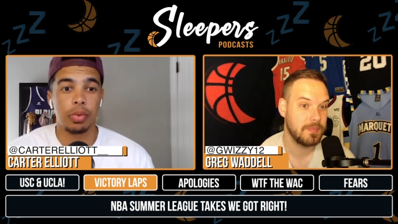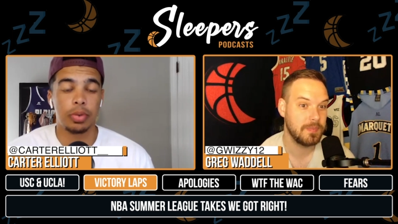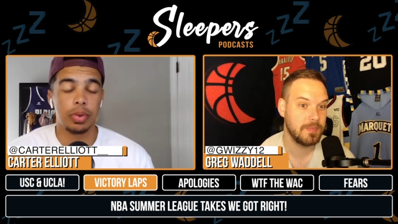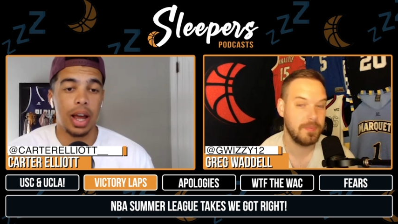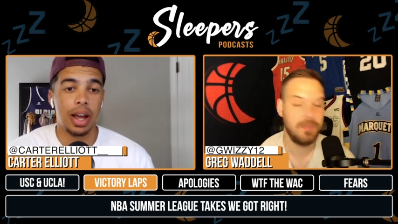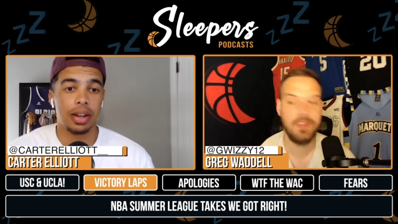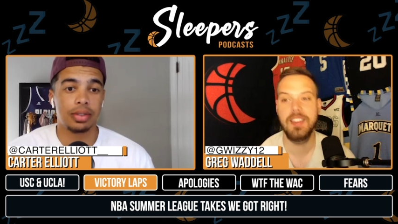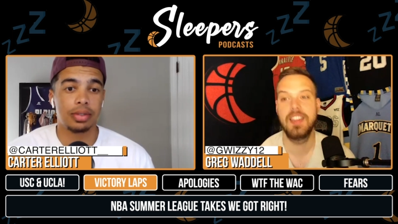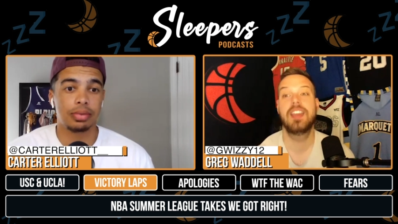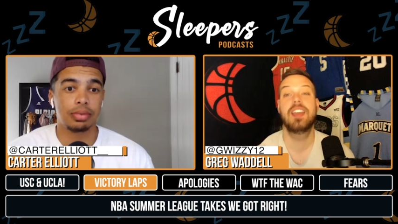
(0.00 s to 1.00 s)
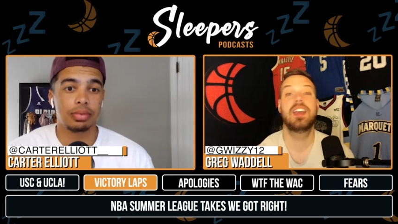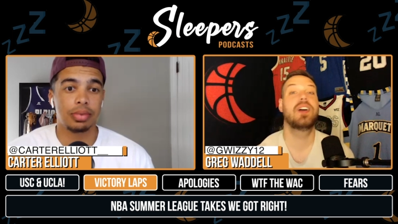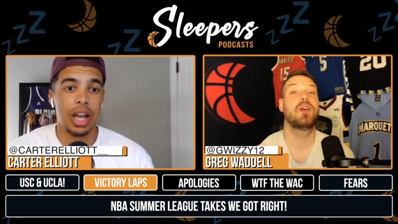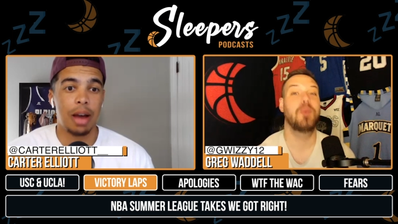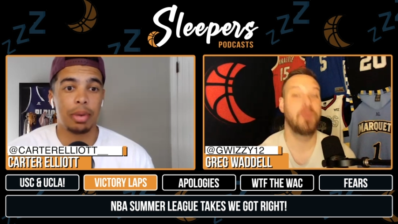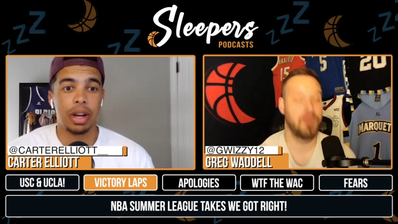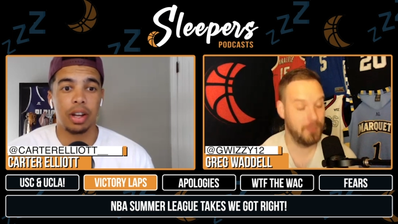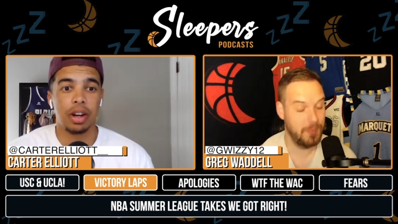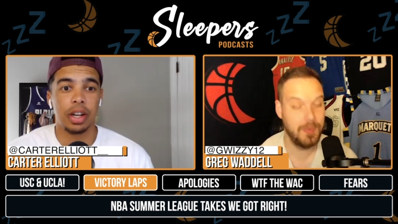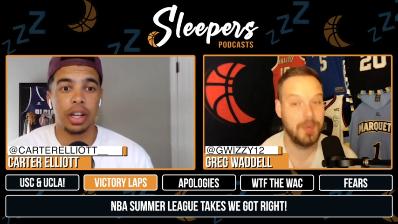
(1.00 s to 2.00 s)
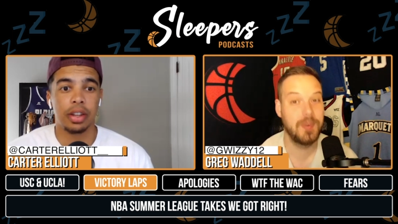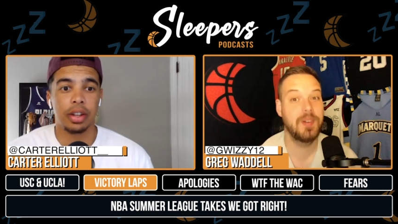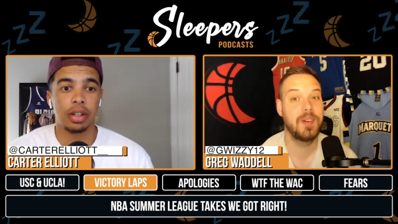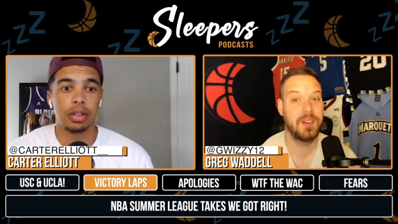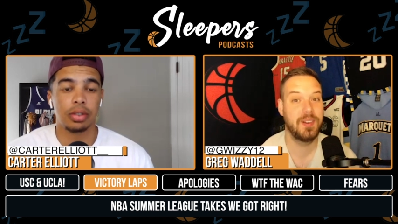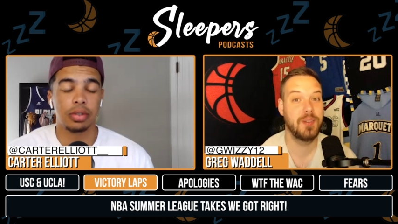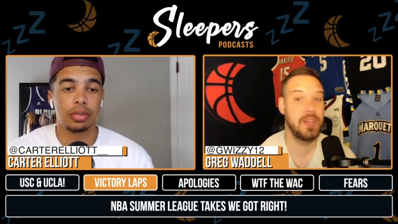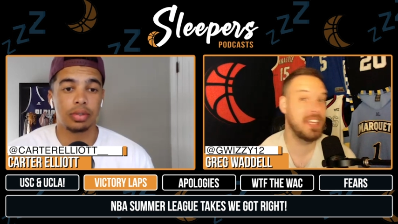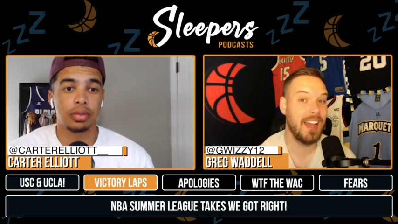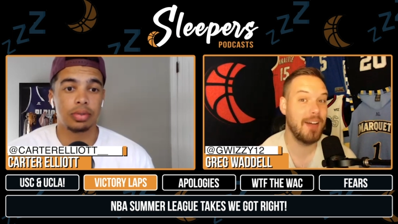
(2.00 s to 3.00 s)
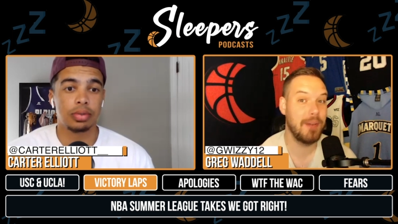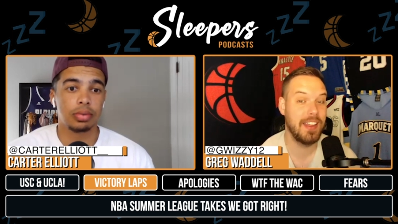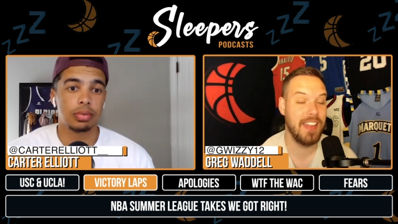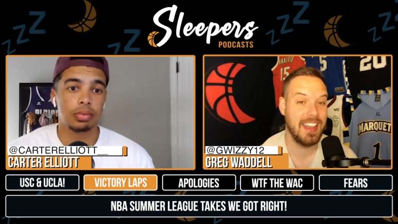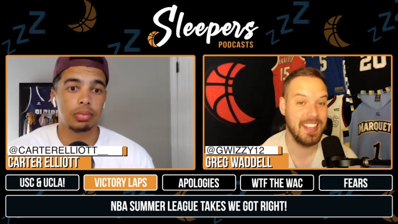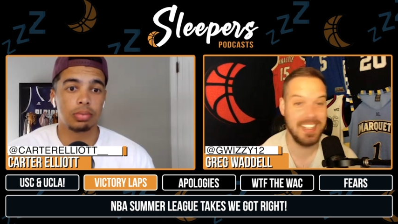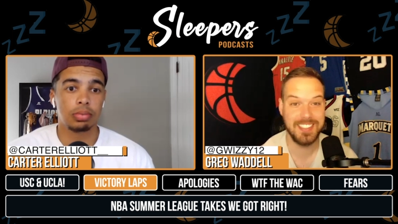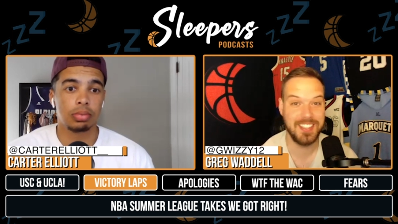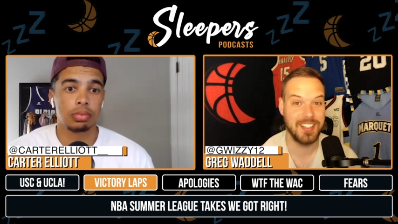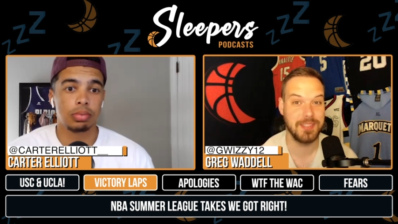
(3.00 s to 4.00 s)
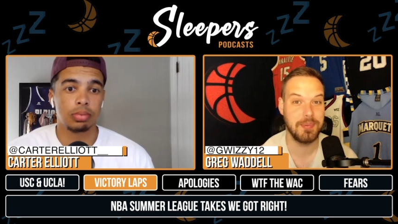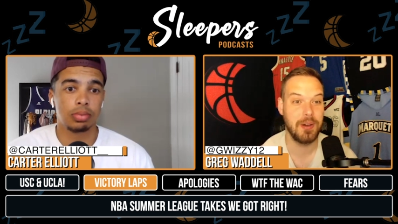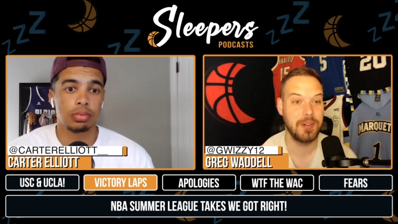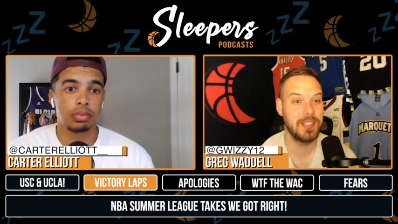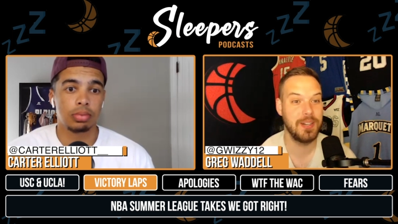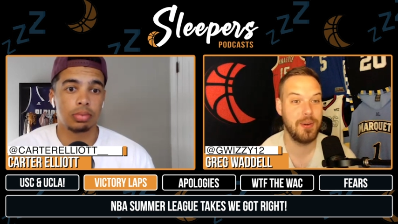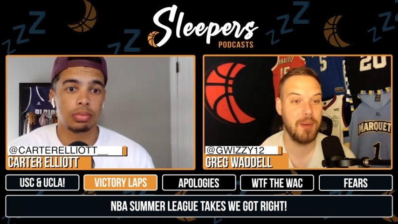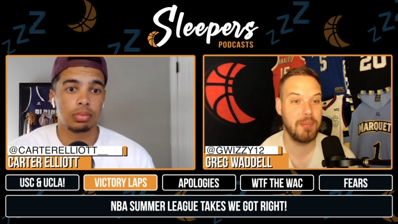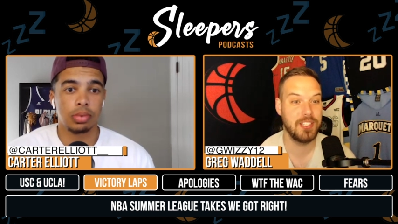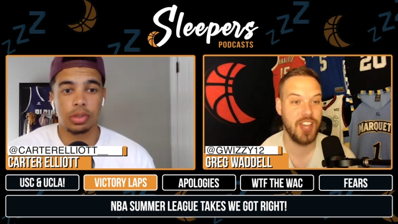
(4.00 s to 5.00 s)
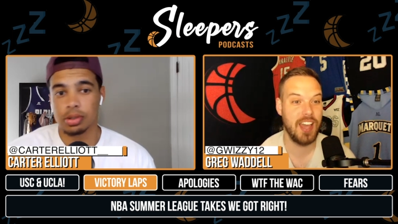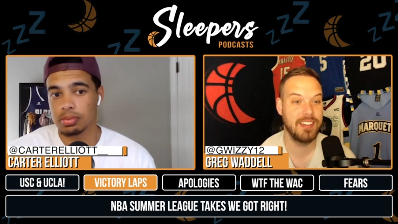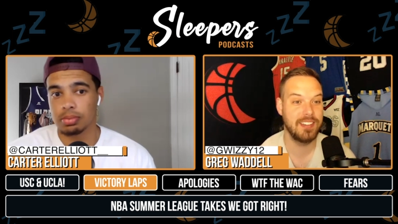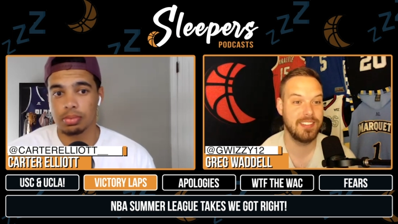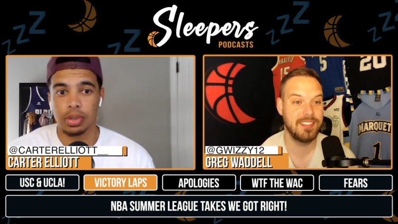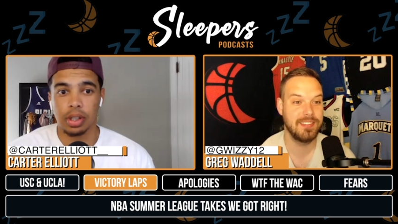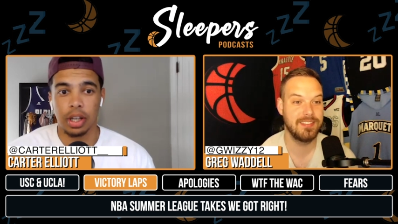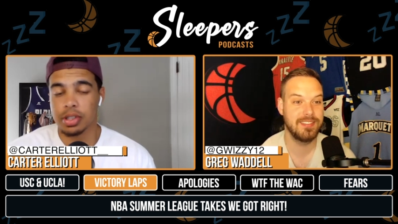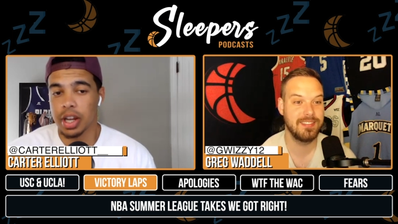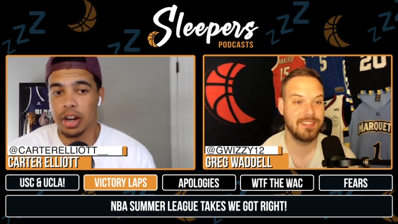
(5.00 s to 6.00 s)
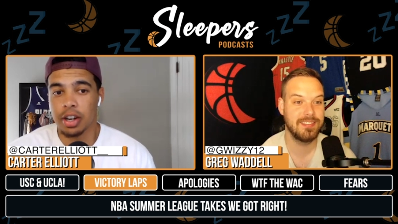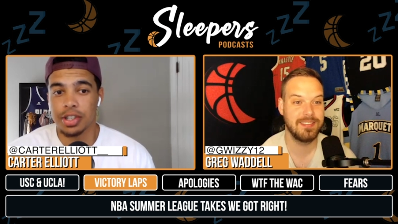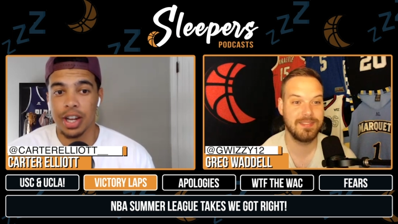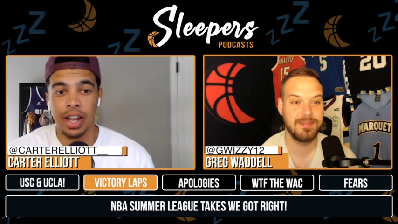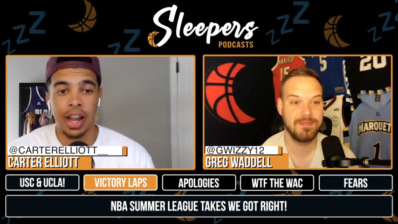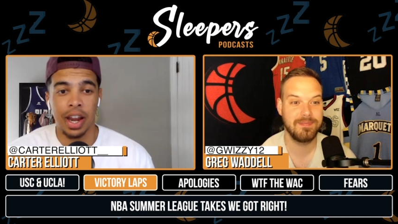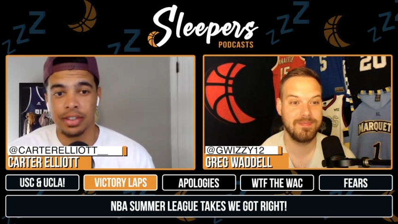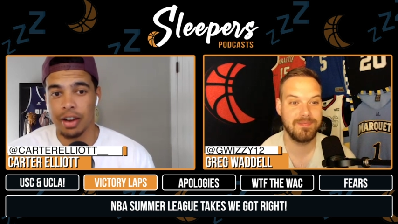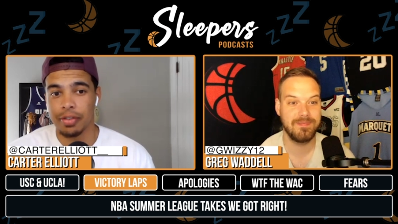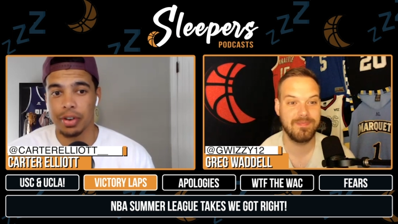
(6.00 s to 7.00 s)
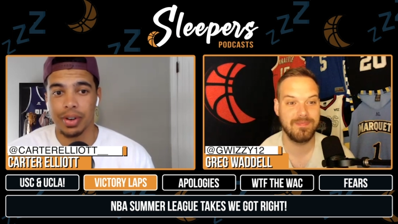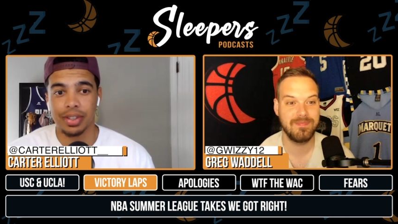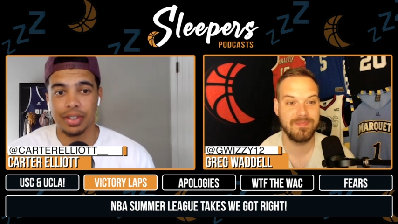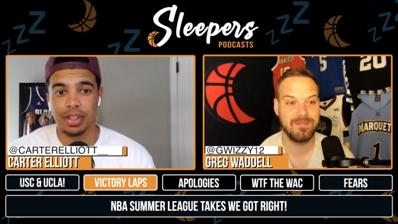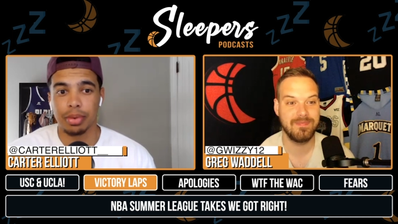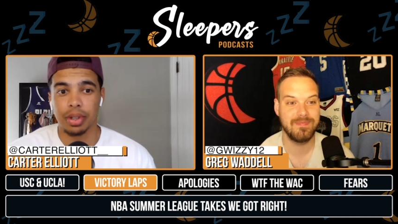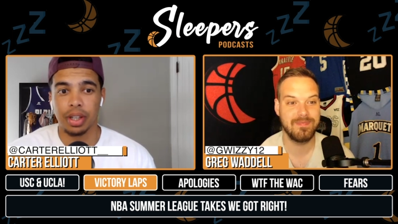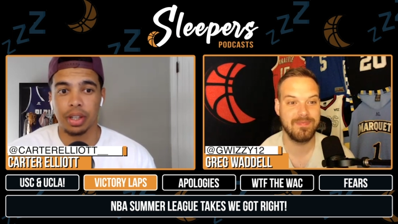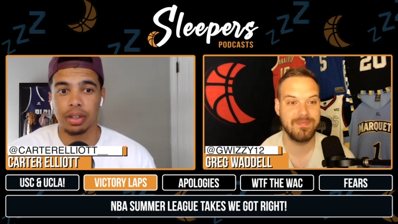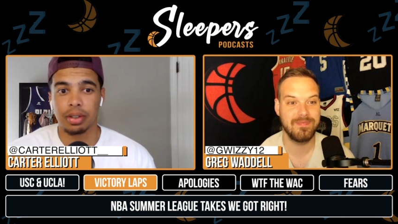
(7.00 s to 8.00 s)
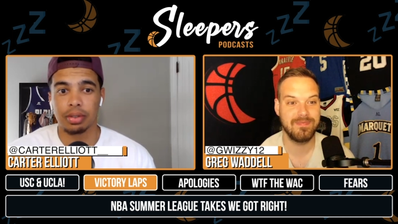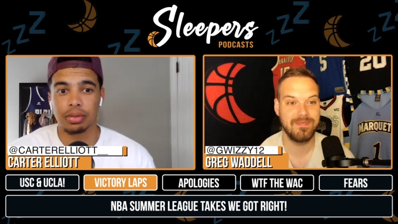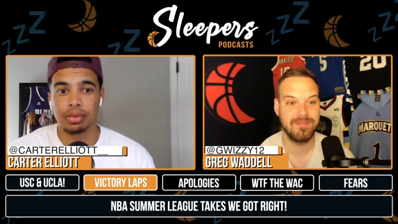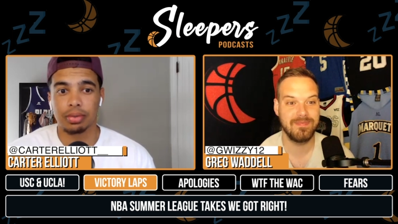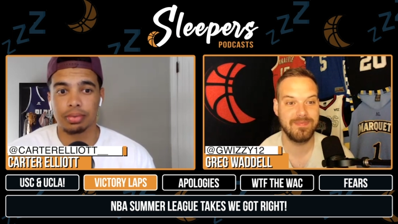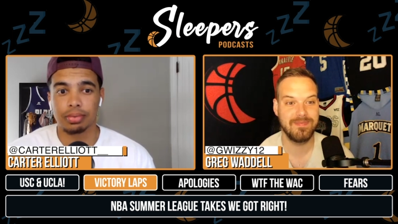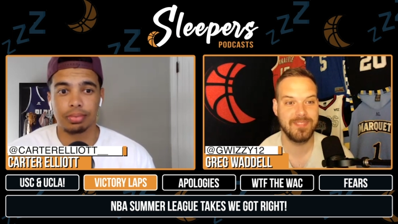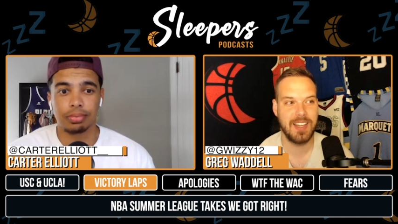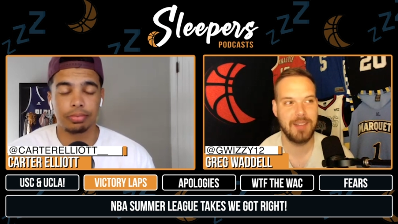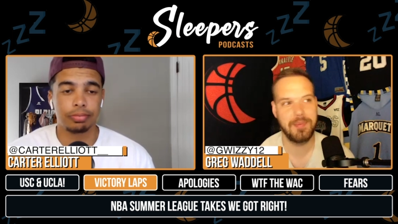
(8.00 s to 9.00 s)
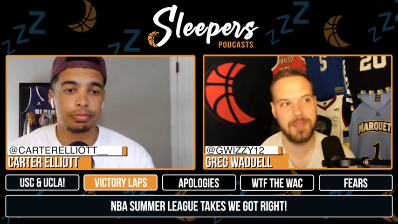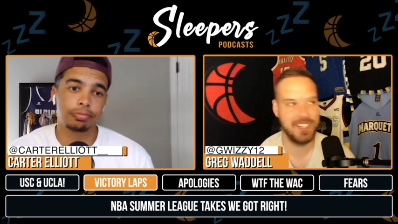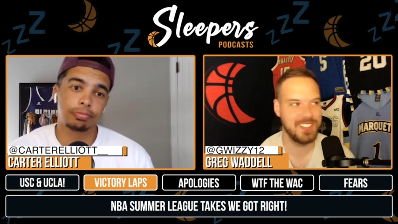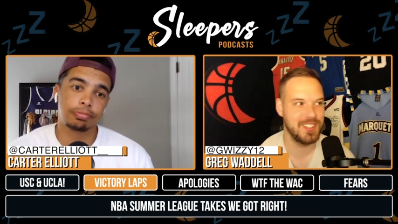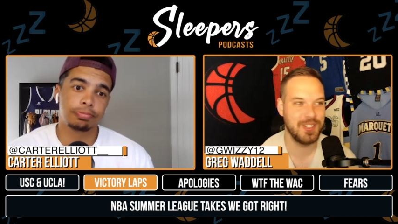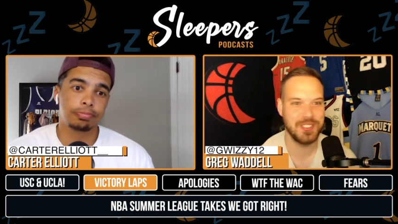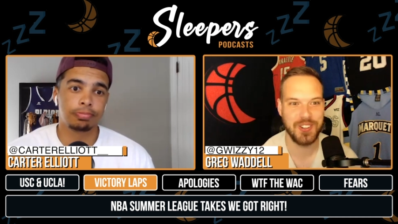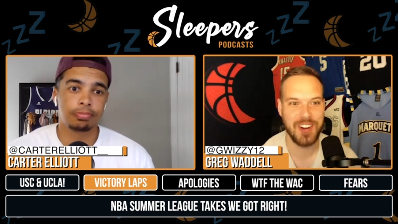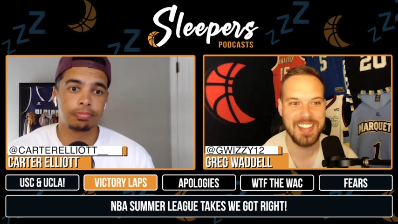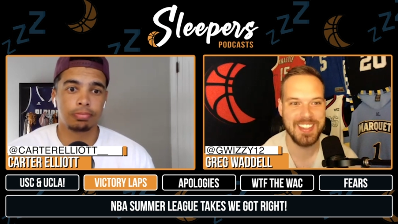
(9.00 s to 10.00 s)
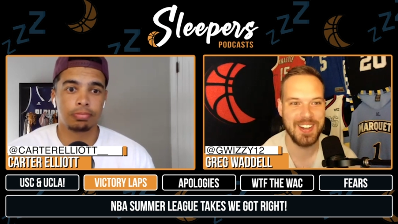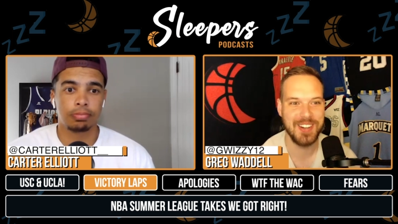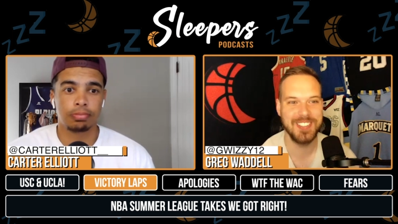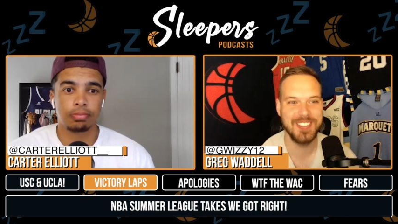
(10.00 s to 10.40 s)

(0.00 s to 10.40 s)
Speaker 1: which we're not commenting on either. We can comment on that. He is duck and smoke. He didn't want to play Chet.
Speaker 2: He was scared of Chet, and he's out for the rest of summer league. Because uh, he looks great, though.